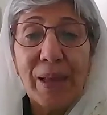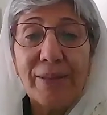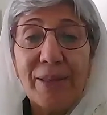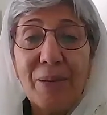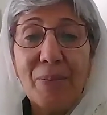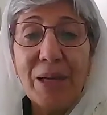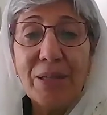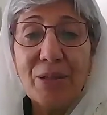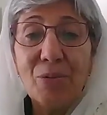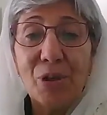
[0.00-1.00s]
They
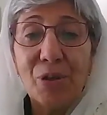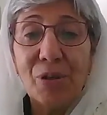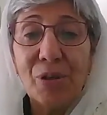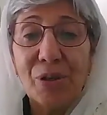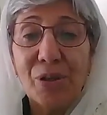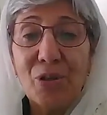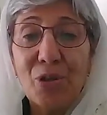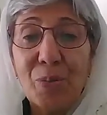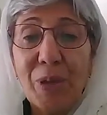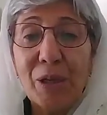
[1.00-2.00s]
must work
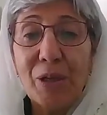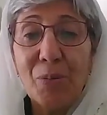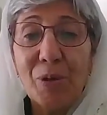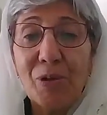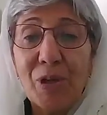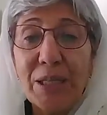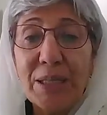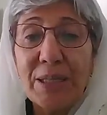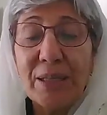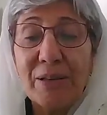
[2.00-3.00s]
to make human rights